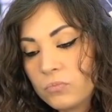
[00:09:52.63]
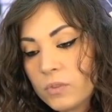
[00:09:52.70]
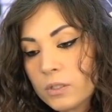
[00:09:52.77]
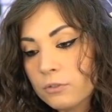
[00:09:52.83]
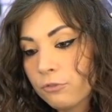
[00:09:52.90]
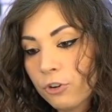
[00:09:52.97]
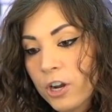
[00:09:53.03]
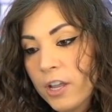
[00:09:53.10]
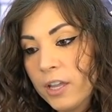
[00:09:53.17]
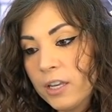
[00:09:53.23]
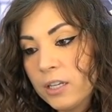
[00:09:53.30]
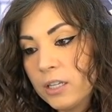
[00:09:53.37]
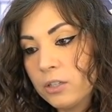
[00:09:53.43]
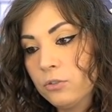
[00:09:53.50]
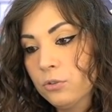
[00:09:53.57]

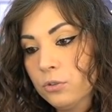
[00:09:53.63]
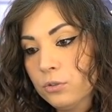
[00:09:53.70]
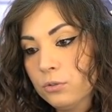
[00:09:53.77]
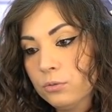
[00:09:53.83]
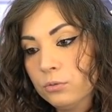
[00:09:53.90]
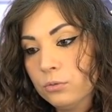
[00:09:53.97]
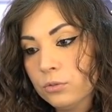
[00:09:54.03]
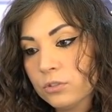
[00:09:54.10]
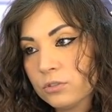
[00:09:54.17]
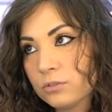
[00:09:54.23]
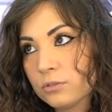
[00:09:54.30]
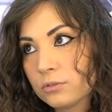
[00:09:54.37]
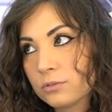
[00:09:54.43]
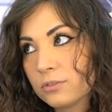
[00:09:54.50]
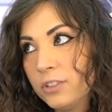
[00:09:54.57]
friend who,
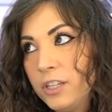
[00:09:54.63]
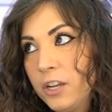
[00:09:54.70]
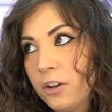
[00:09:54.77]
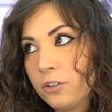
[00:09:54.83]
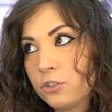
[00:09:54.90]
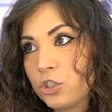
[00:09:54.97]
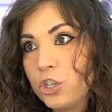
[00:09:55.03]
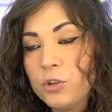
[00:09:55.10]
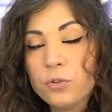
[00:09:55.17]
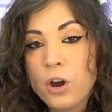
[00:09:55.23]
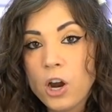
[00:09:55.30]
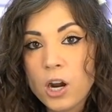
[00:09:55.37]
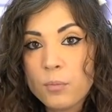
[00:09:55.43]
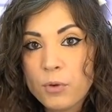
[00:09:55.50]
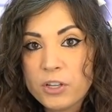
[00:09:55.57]
you know, she
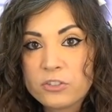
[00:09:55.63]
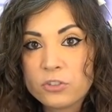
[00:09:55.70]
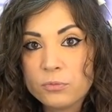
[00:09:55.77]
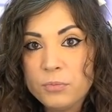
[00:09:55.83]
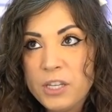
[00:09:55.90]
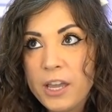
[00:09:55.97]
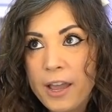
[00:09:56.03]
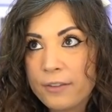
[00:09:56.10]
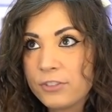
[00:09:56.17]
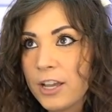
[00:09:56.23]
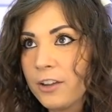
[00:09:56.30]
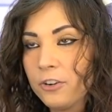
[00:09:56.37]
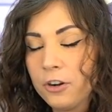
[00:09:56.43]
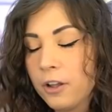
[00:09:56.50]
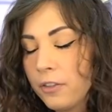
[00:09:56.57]
arm wrestled me after, I
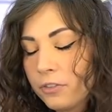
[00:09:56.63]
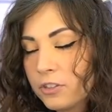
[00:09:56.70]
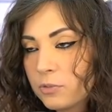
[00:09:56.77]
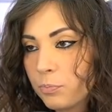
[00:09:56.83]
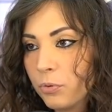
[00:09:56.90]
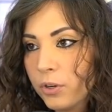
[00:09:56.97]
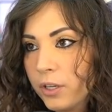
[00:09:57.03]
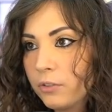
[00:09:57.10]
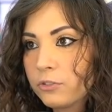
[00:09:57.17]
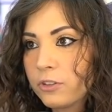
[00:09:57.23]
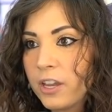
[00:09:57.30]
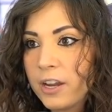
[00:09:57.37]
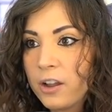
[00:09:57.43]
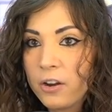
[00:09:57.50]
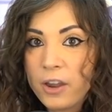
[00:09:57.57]
don't know, at this point, I was
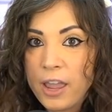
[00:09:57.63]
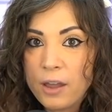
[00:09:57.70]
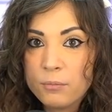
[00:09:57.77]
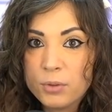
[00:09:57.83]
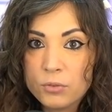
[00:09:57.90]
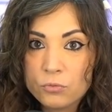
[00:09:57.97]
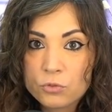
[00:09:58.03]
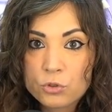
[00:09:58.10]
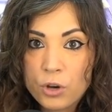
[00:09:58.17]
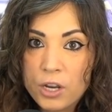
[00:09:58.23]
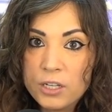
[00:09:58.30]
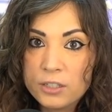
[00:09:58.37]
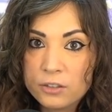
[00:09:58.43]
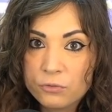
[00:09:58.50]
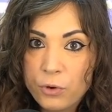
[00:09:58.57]
like, okay, I've been
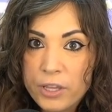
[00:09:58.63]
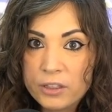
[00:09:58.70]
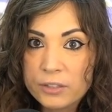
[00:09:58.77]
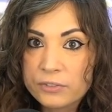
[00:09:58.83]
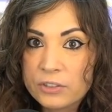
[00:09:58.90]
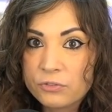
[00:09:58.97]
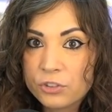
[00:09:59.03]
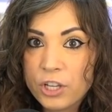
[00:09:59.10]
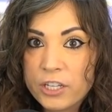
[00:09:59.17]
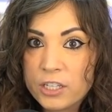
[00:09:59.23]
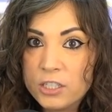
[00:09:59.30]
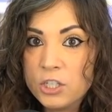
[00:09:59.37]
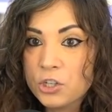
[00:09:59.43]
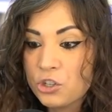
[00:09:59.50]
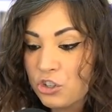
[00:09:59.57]
training and weightlifting for like a
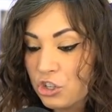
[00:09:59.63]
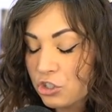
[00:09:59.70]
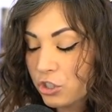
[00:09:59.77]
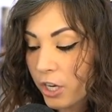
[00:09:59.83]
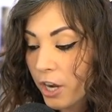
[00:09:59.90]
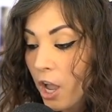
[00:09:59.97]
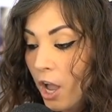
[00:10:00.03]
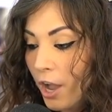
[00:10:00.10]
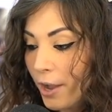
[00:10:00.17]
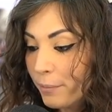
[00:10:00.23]
year. And she's like, I'm